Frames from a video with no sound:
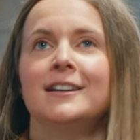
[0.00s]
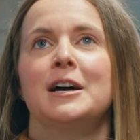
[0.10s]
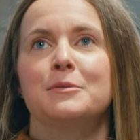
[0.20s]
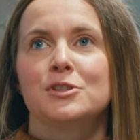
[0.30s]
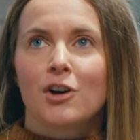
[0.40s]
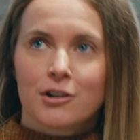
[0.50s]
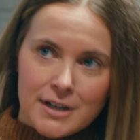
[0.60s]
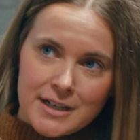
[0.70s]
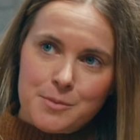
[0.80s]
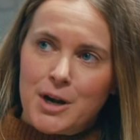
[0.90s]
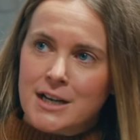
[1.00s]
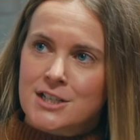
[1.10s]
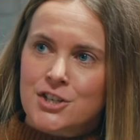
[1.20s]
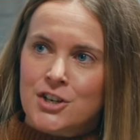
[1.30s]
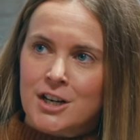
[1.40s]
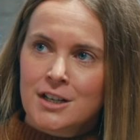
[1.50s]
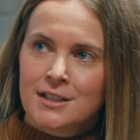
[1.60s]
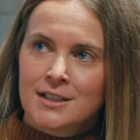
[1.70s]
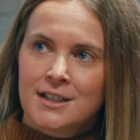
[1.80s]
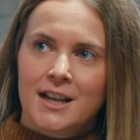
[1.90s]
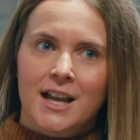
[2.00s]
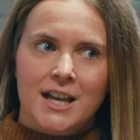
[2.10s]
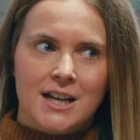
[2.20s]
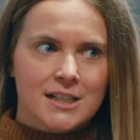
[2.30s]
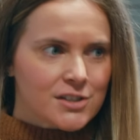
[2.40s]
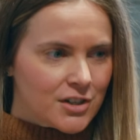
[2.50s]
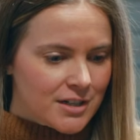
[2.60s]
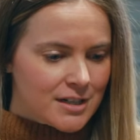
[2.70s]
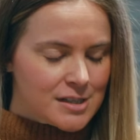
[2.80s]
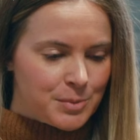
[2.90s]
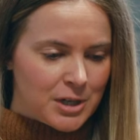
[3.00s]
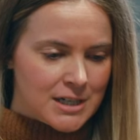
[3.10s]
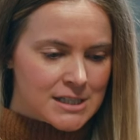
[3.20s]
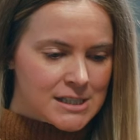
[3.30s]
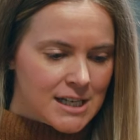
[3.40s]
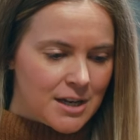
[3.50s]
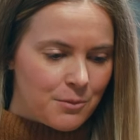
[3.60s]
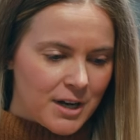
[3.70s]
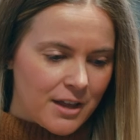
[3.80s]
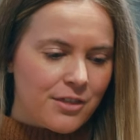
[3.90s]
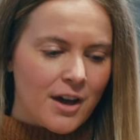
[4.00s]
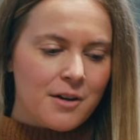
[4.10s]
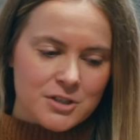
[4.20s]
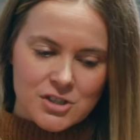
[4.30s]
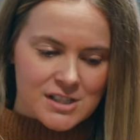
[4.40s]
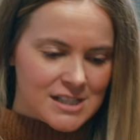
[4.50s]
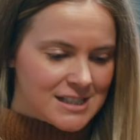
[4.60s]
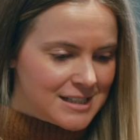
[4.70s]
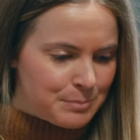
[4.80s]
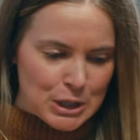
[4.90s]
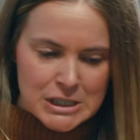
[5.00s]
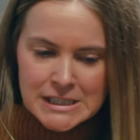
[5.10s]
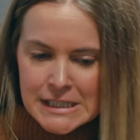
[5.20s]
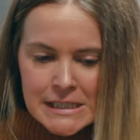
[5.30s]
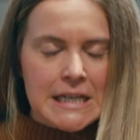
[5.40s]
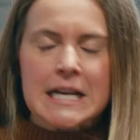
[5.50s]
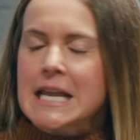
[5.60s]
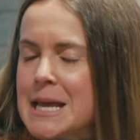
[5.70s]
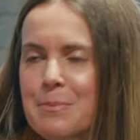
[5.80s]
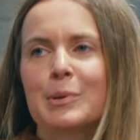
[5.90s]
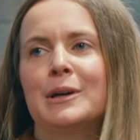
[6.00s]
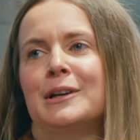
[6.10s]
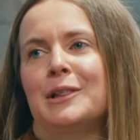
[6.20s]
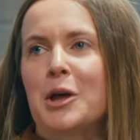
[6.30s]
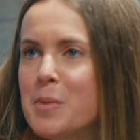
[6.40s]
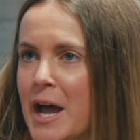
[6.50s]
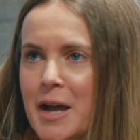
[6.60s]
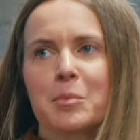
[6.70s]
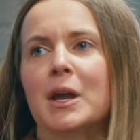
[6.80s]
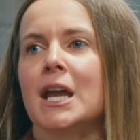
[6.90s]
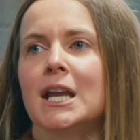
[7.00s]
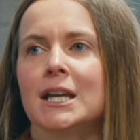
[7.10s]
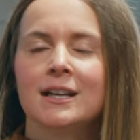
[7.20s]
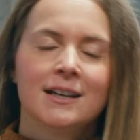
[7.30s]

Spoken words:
I was already a practitioner, and I started experiencing what I thought was just this persistent hip, low back pain,